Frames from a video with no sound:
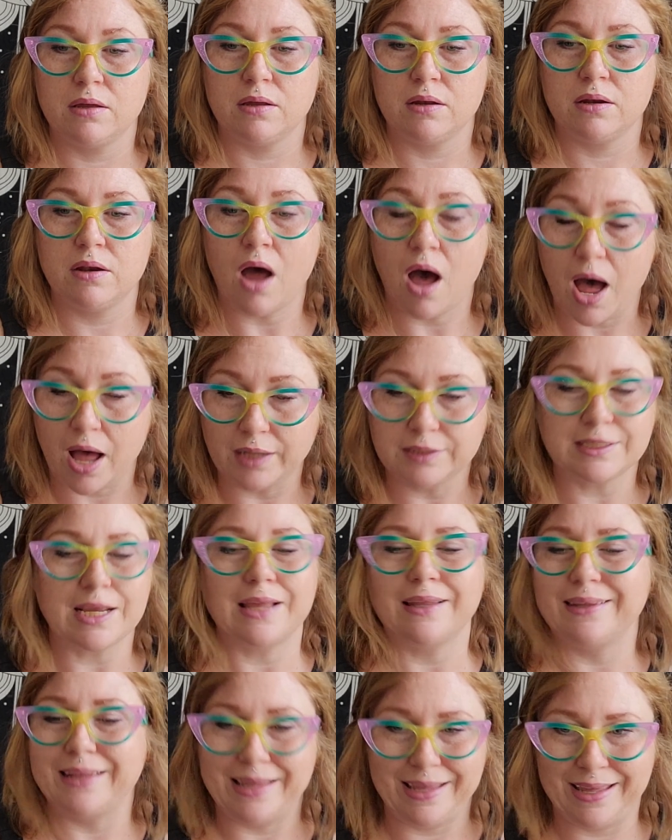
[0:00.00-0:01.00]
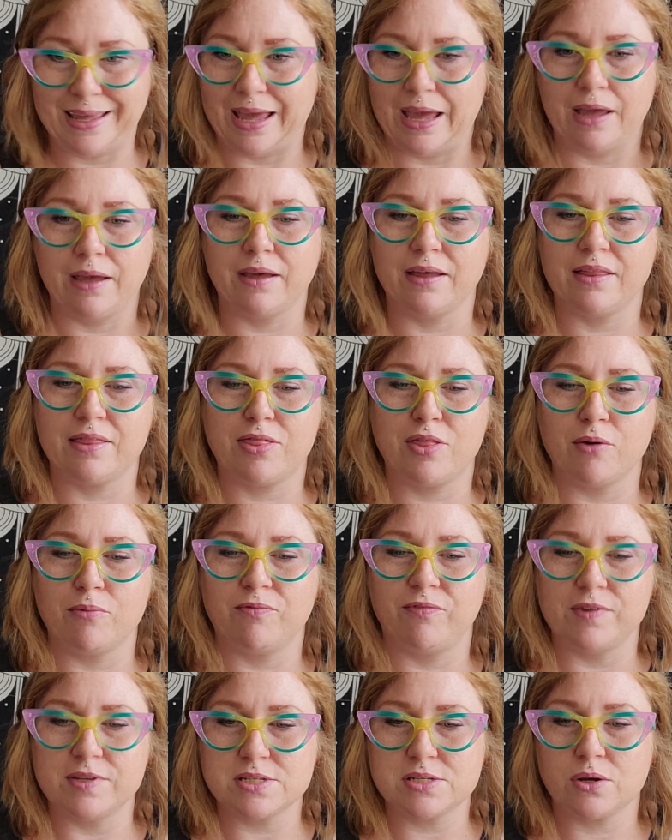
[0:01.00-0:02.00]
not linking the
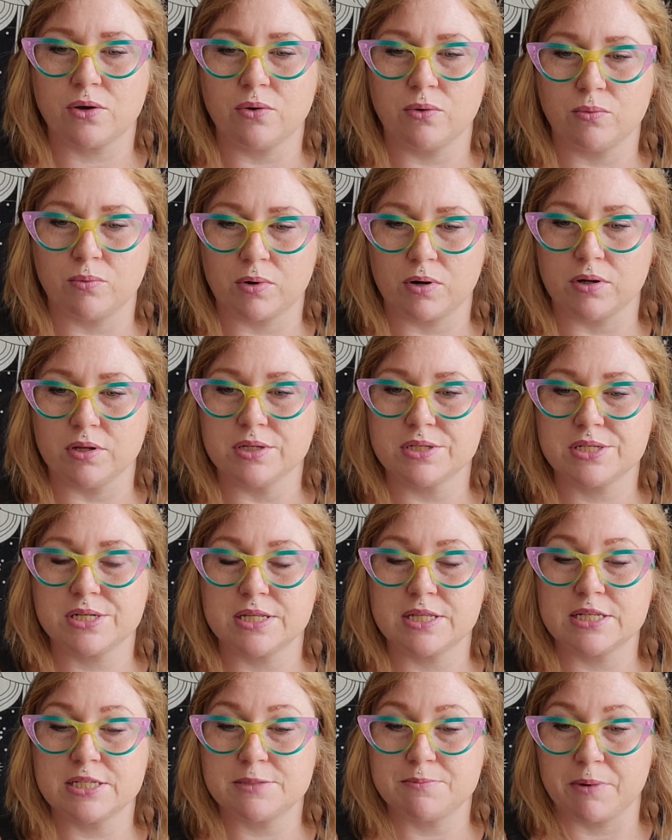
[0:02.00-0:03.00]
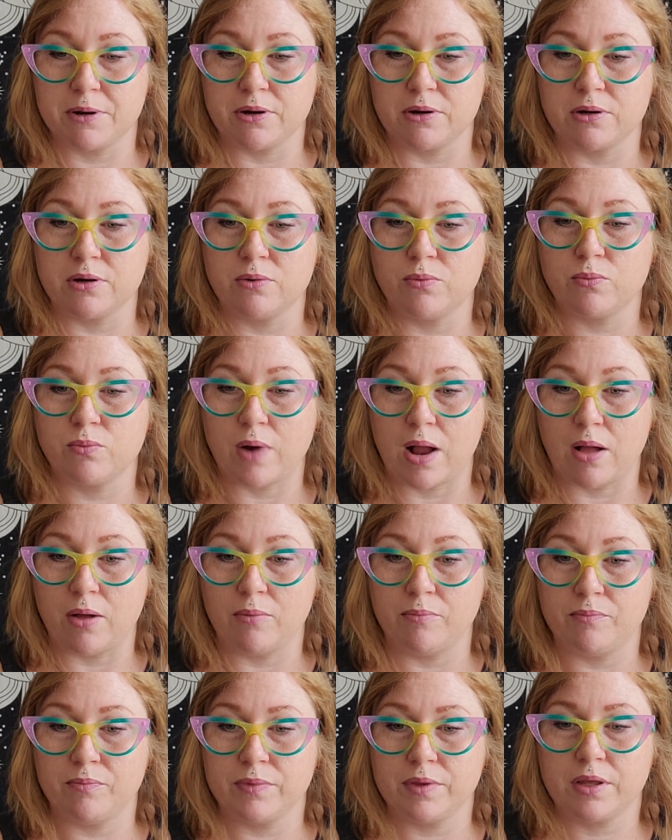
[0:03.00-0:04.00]
physical world to the spirit
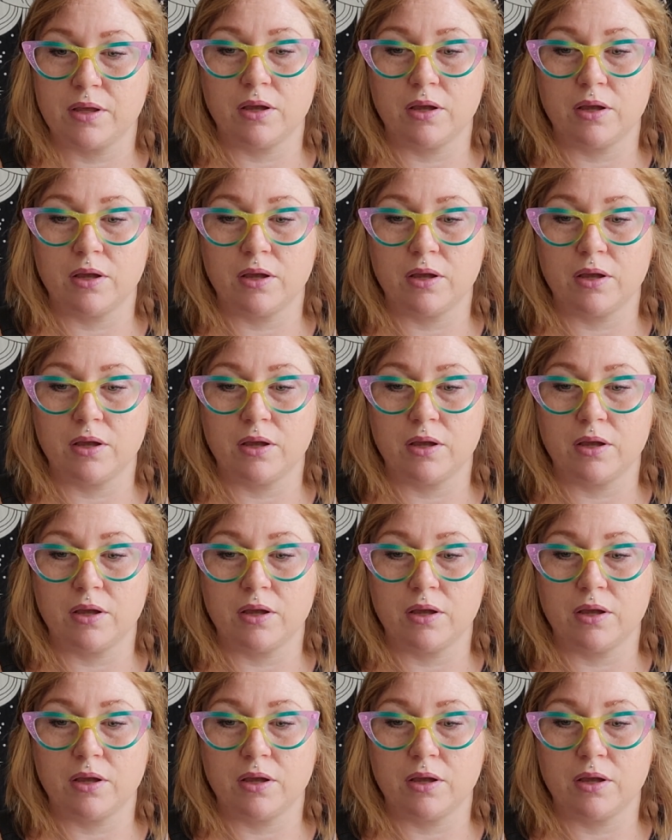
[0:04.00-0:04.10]
realm.